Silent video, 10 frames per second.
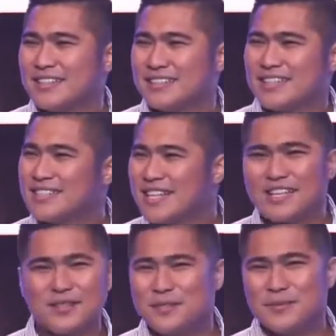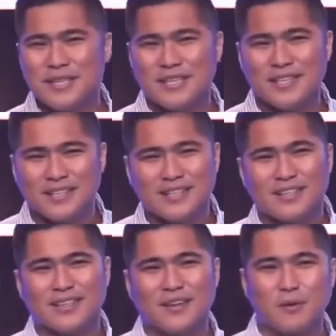Just like you and me.
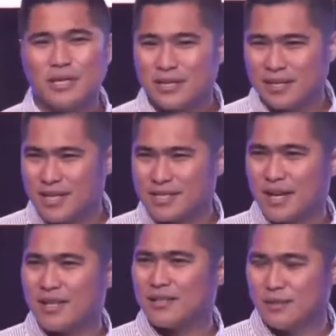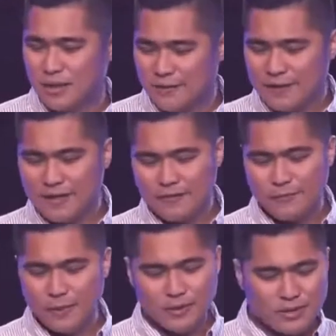What does God do? Even
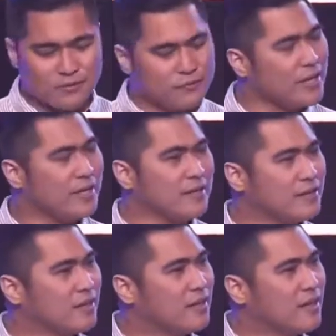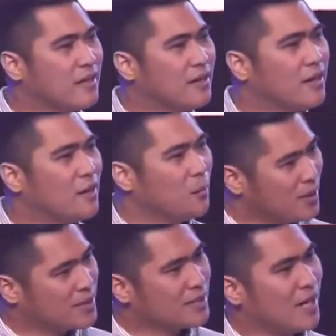if Moses failed,
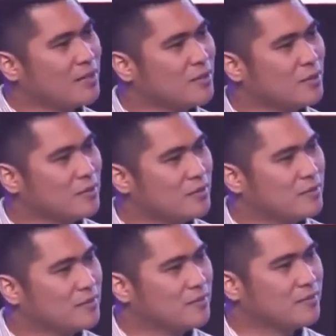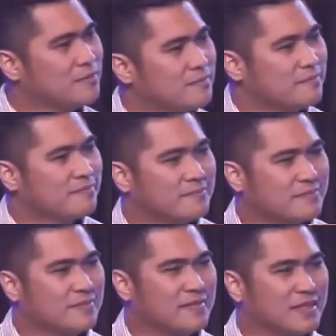what does God do?
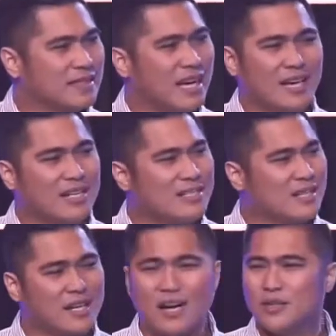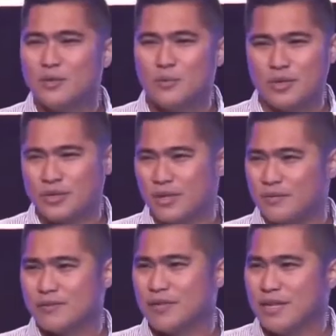That is the God whom we serve.
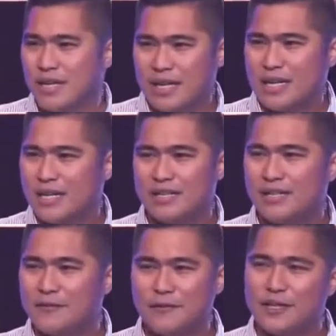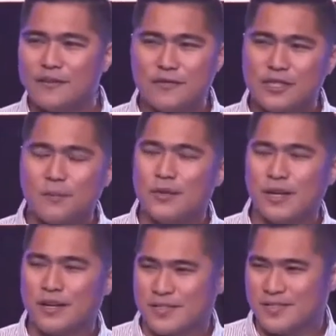He never gives up on
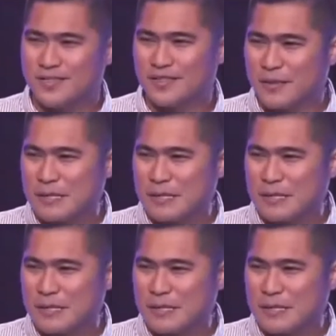us.